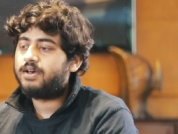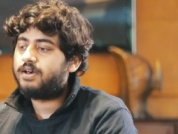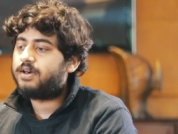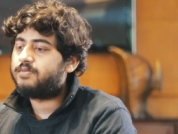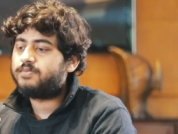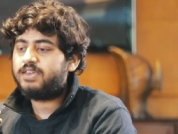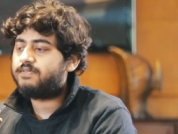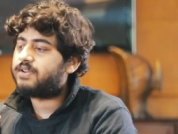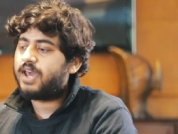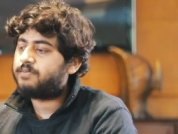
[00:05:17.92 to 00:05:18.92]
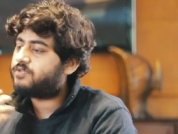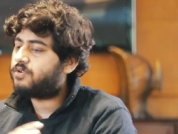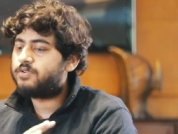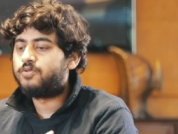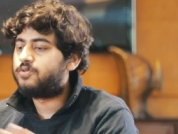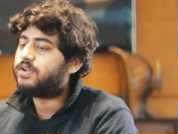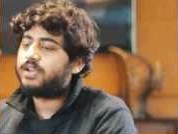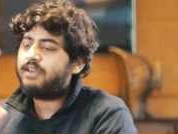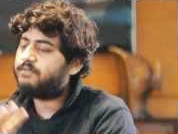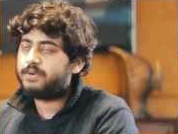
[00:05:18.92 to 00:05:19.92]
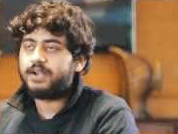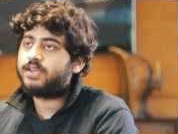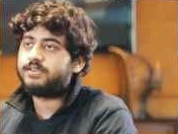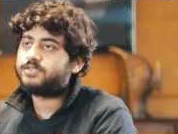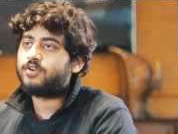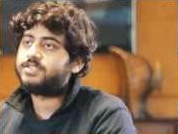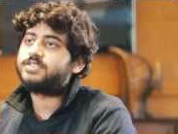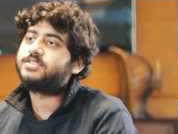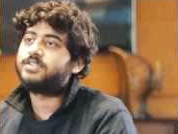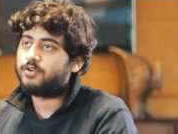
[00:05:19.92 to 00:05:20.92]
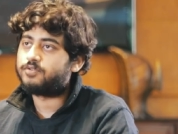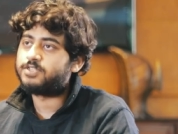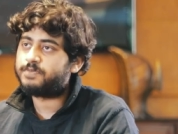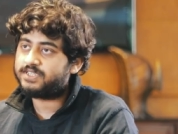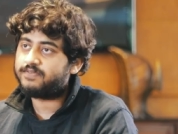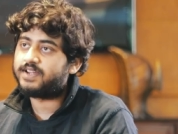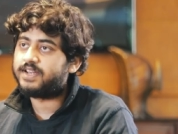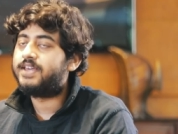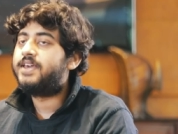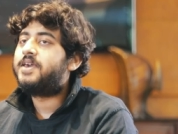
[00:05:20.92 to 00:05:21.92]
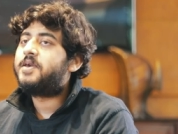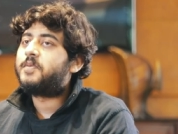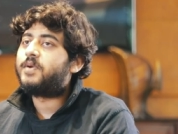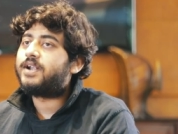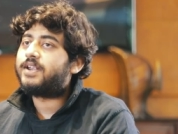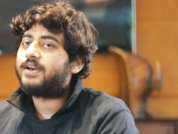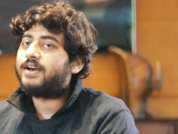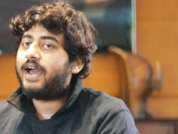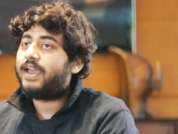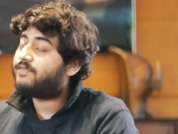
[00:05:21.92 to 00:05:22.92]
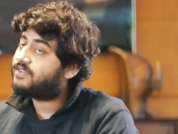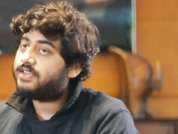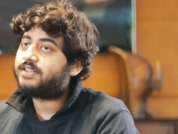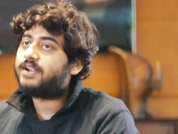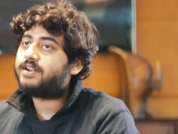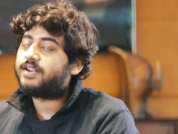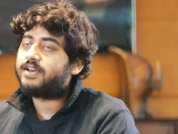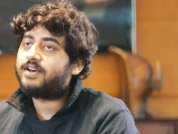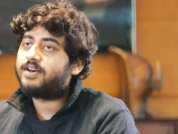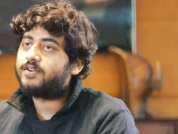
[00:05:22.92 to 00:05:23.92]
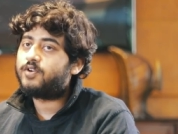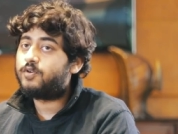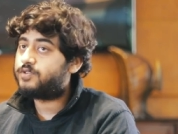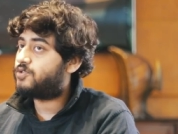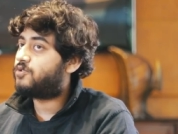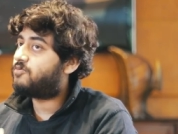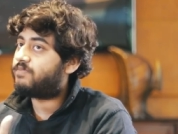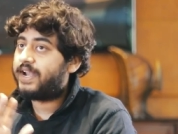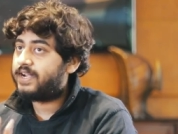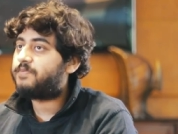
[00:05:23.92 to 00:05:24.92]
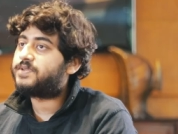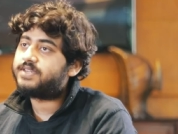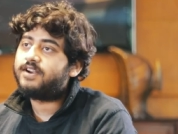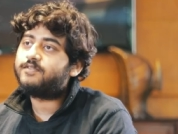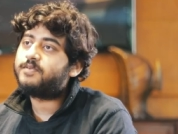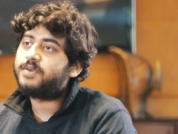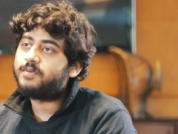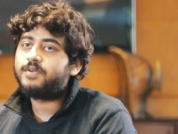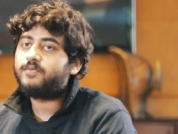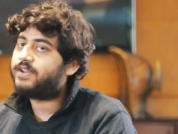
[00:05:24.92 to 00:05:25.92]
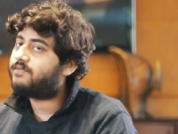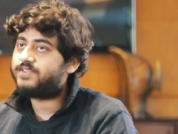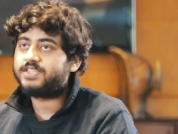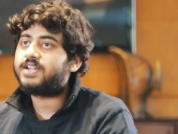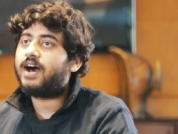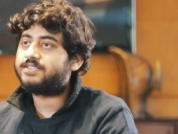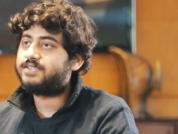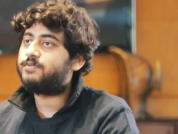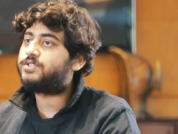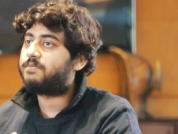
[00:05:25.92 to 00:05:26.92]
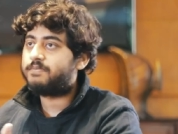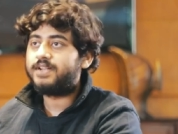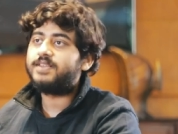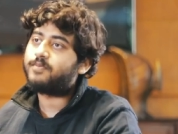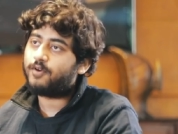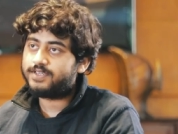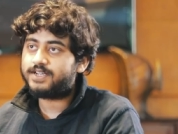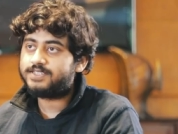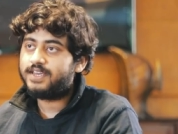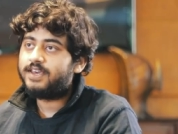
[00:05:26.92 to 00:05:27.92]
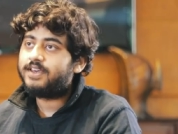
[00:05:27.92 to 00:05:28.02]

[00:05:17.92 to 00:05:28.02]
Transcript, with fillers: uh, even Amazon, Google, everybody. It's not just DigitalOcean specifically. But uh, I have seen that uh, close to 90% of the people, when we just ask them to submit their projects,